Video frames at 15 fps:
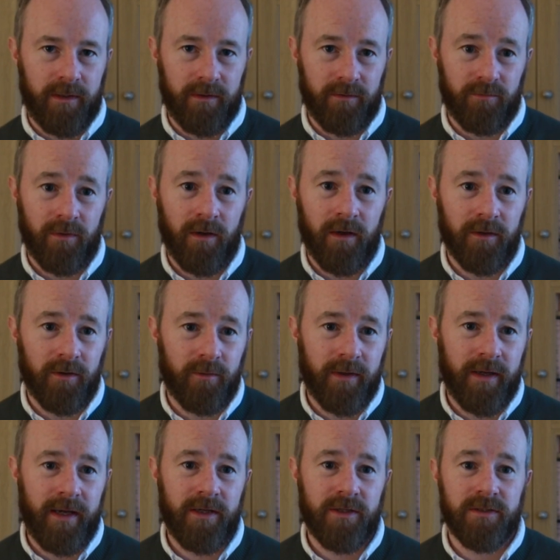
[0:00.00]
in the wrong
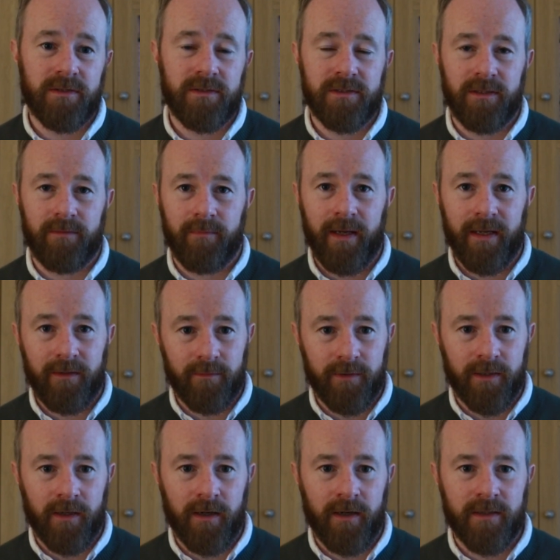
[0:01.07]
locations in many
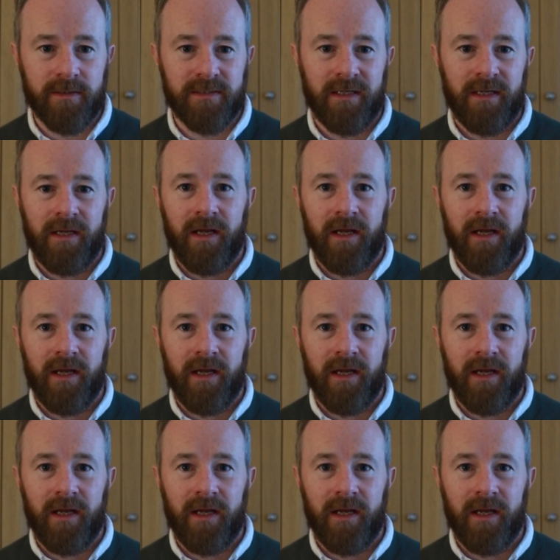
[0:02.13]
regards,